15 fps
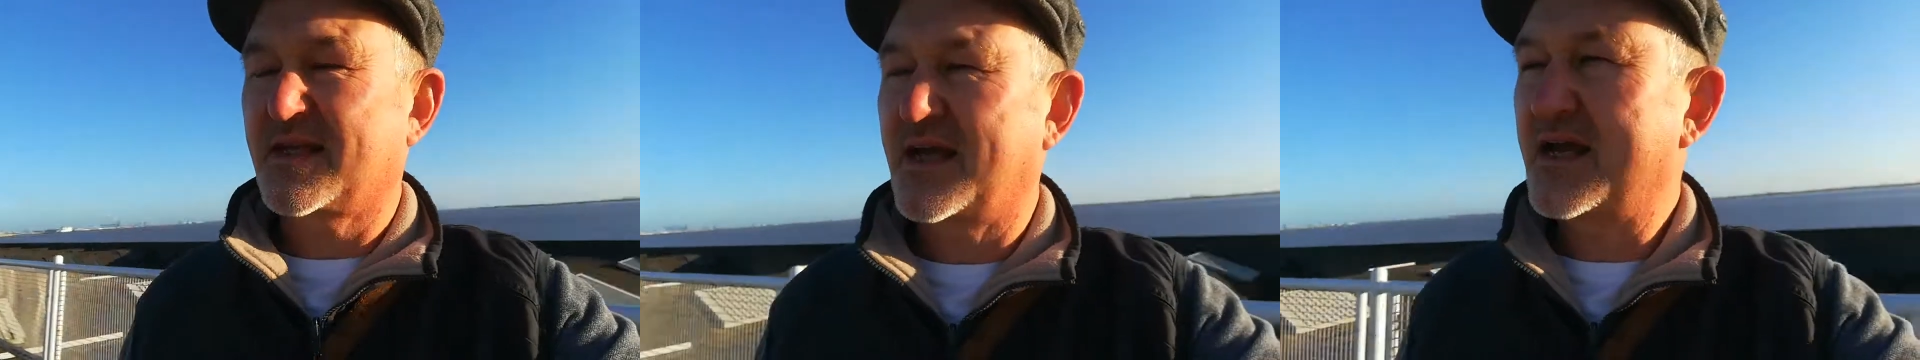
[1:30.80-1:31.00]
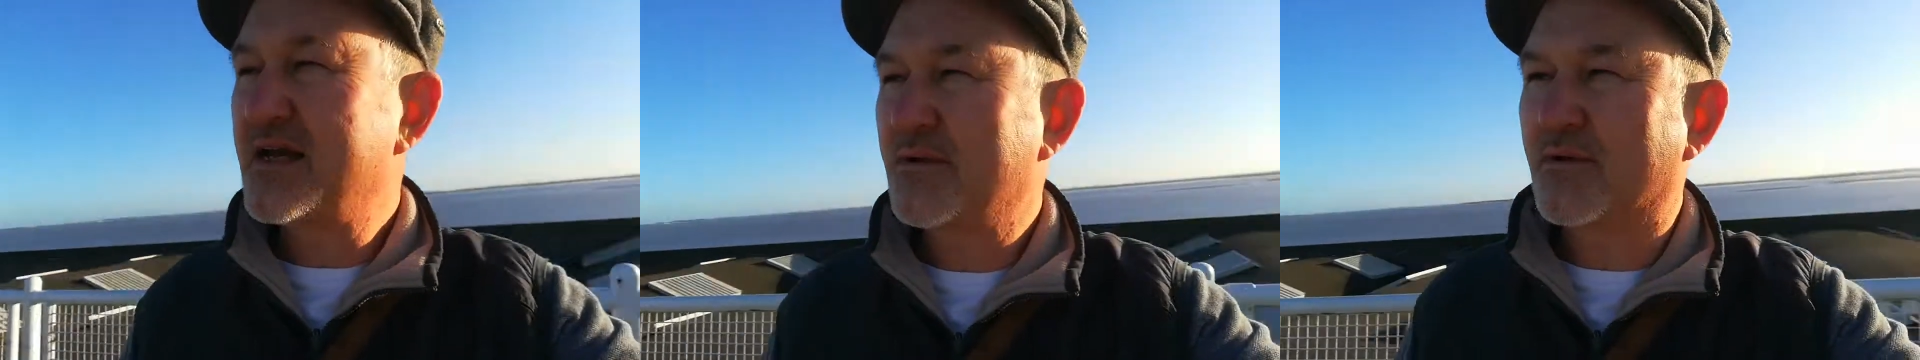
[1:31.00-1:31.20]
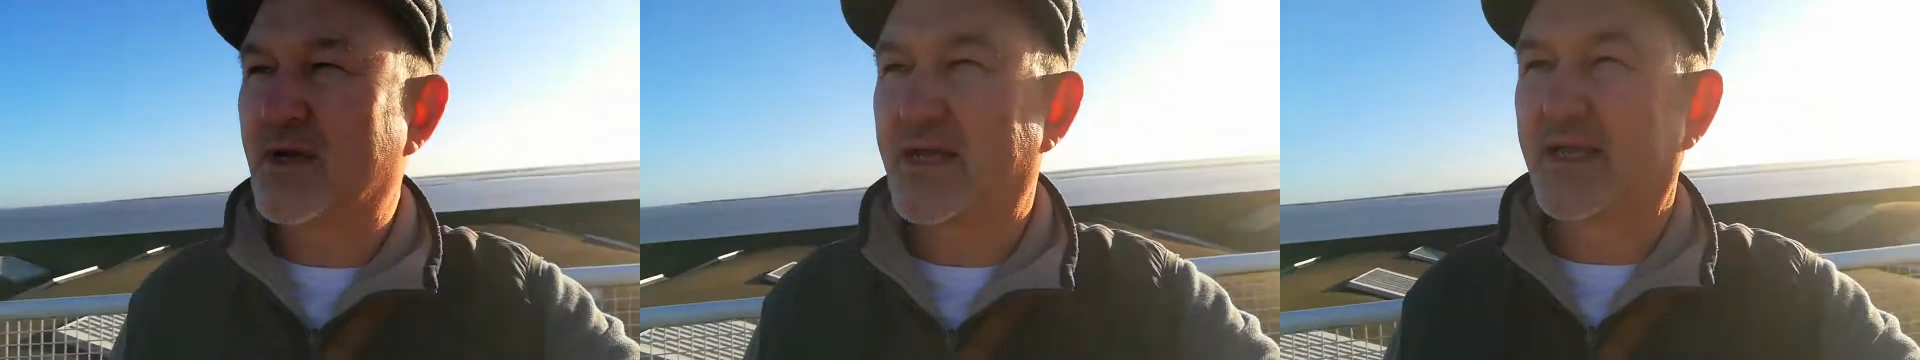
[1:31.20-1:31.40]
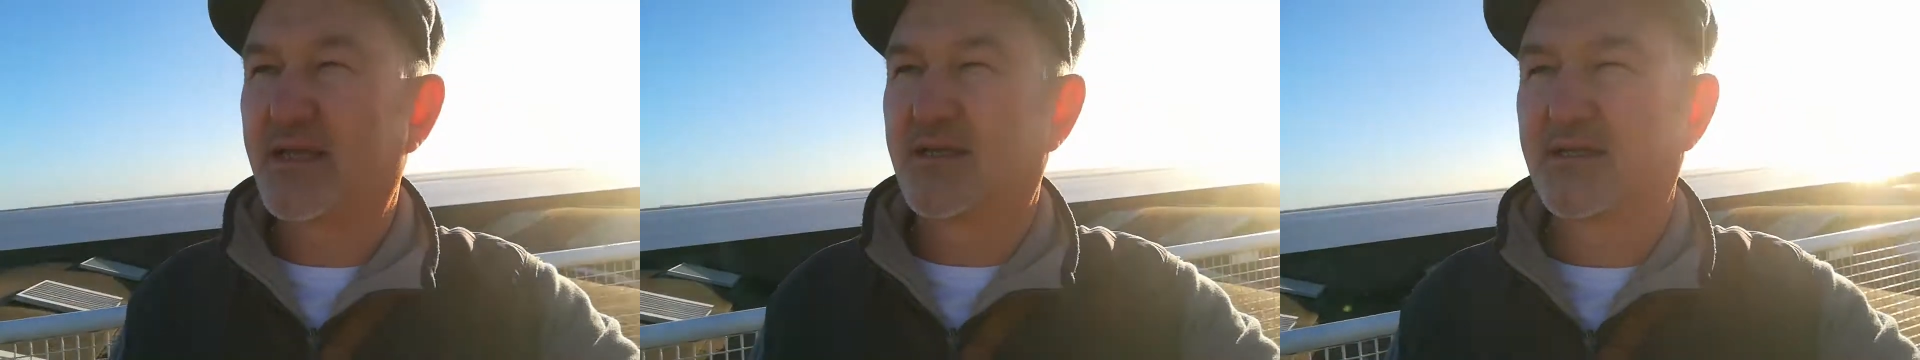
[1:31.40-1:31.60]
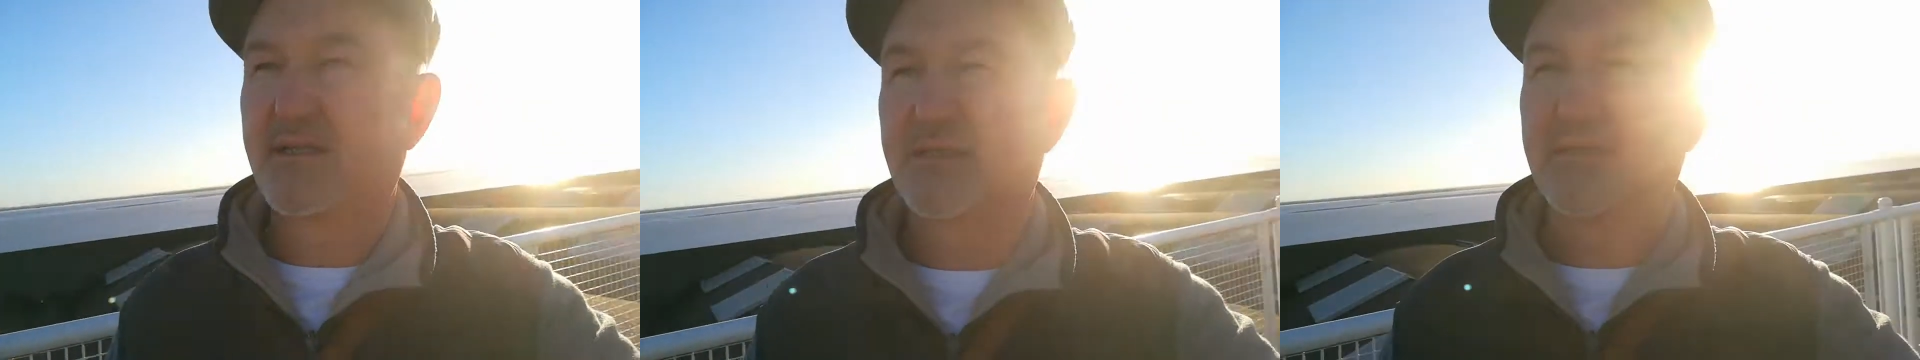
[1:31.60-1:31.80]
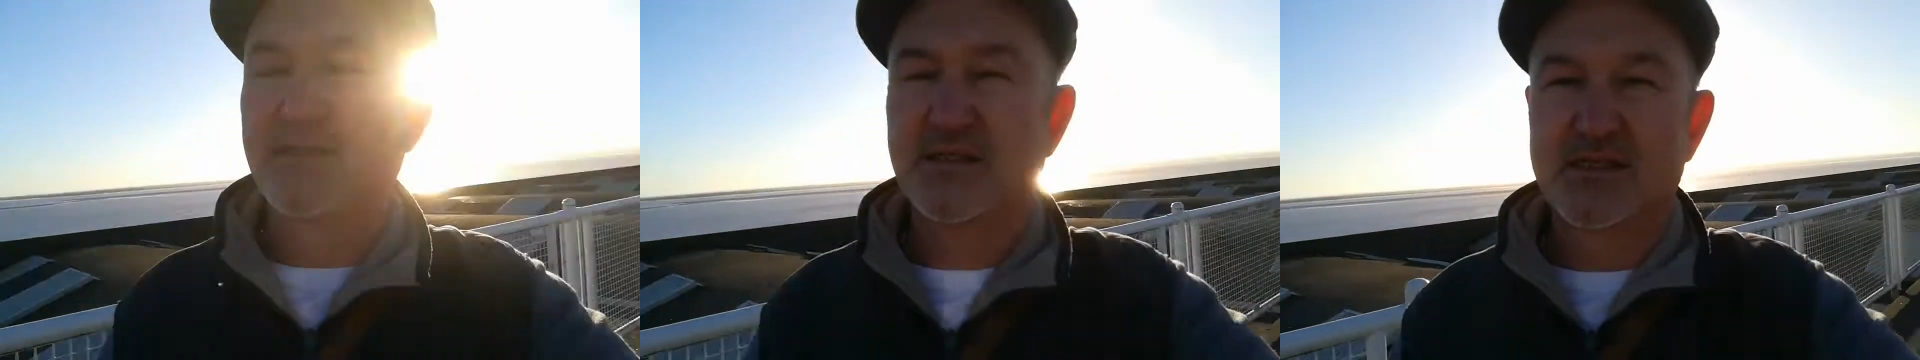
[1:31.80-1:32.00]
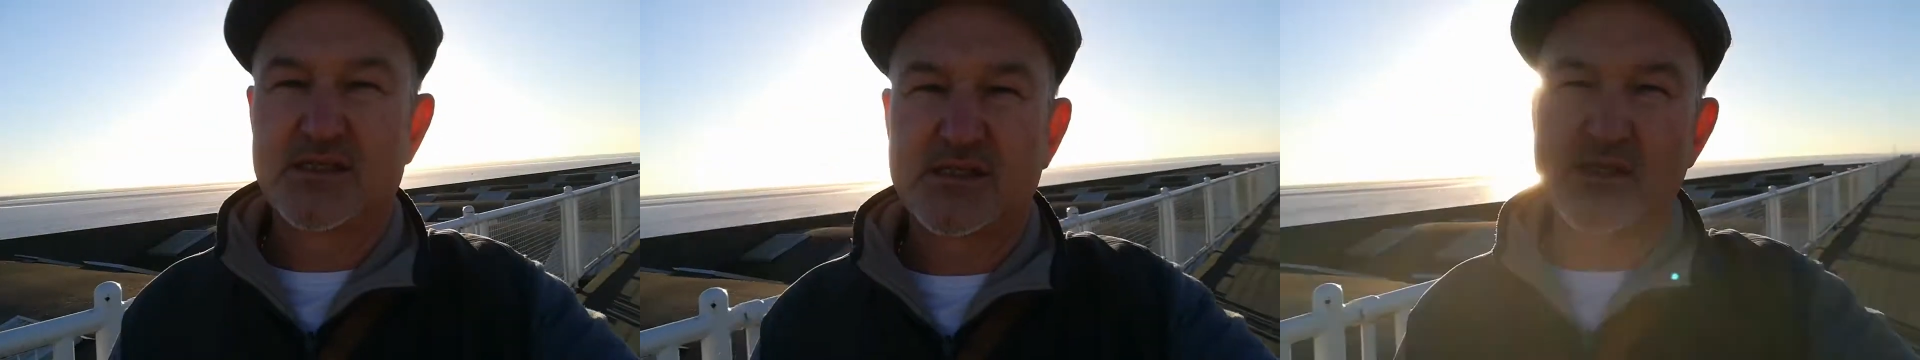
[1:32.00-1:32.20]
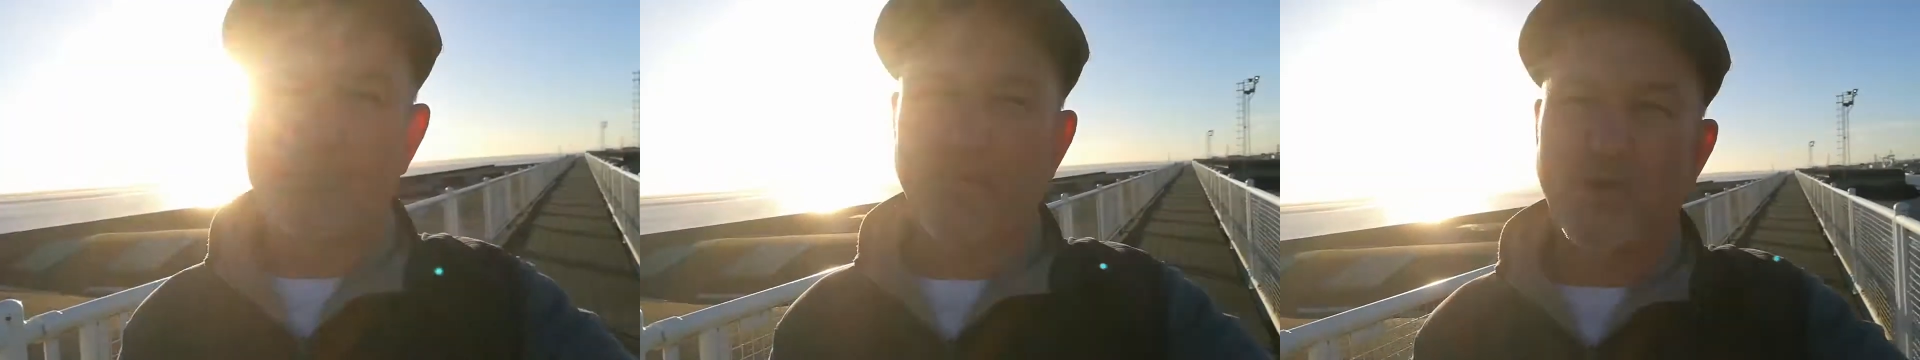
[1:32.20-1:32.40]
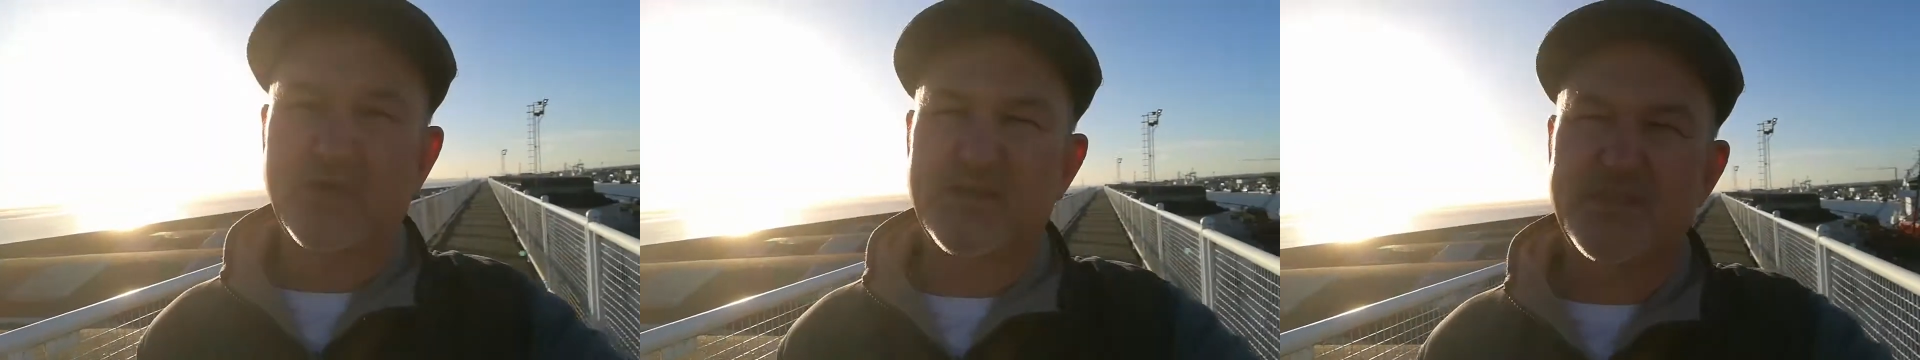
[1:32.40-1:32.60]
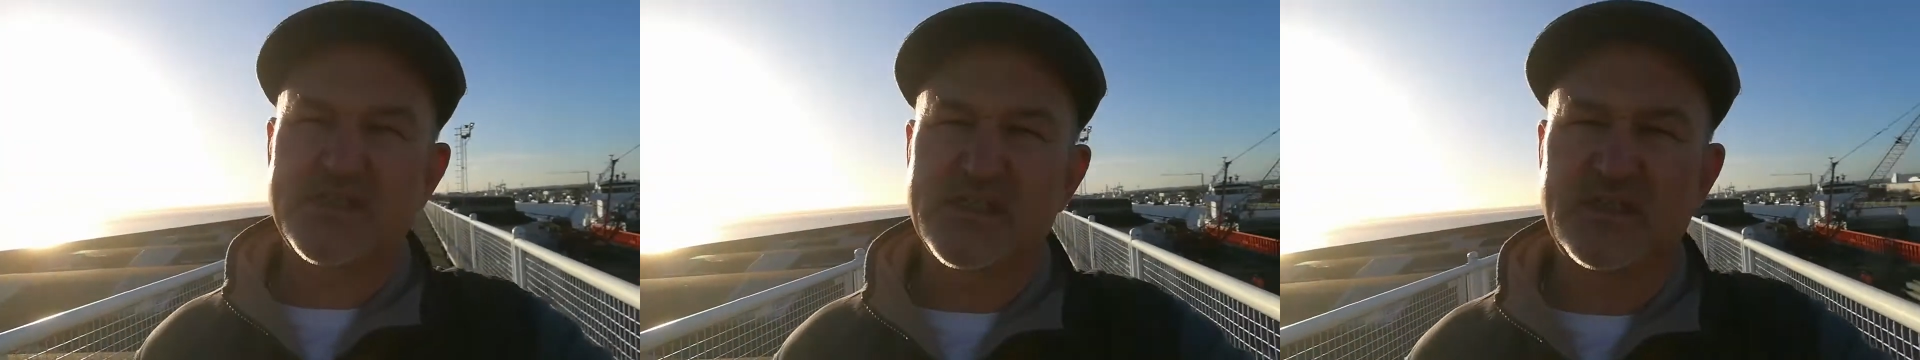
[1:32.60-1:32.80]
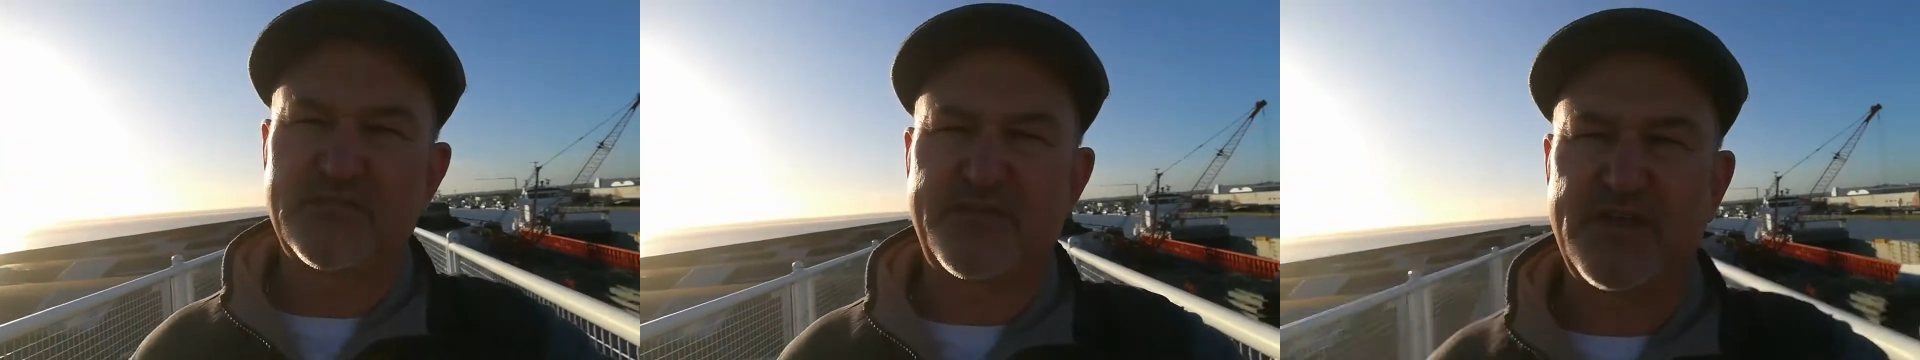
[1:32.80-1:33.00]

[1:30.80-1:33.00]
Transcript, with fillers: Anyway, the point of this little